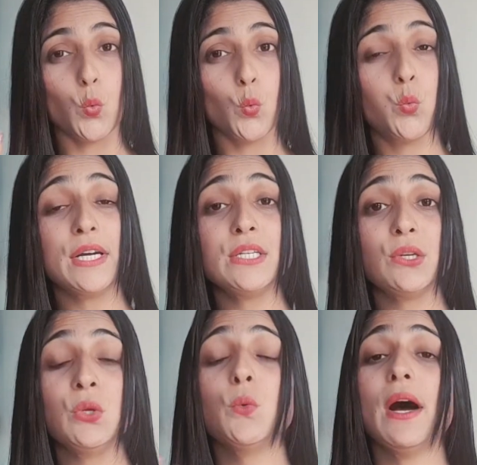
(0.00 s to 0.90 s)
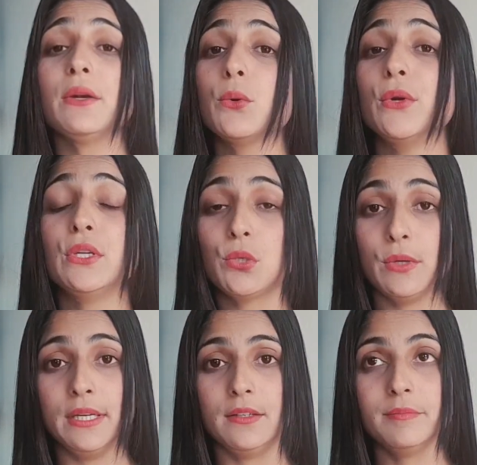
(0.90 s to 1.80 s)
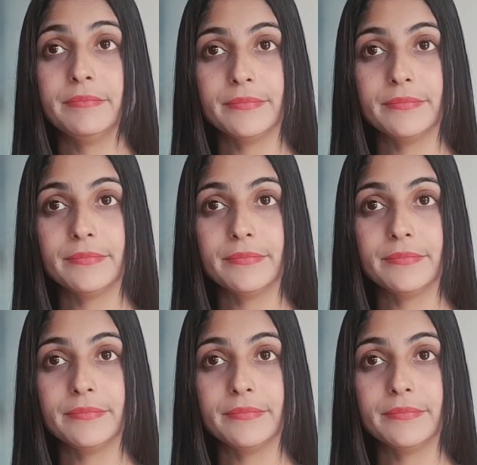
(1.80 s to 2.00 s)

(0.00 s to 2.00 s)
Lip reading: What you are going to read?